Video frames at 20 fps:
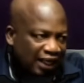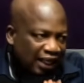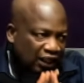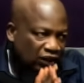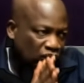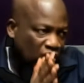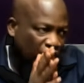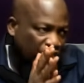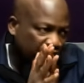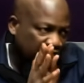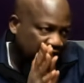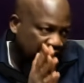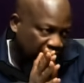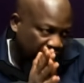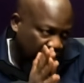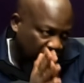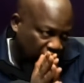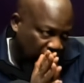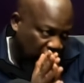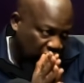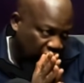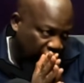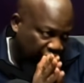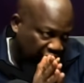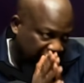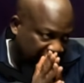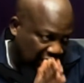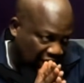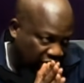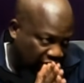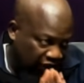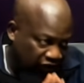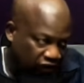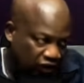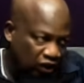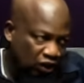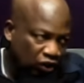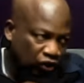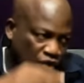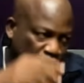end of day no final one.
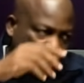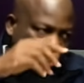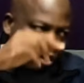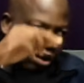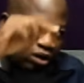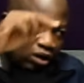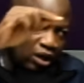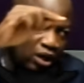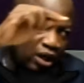So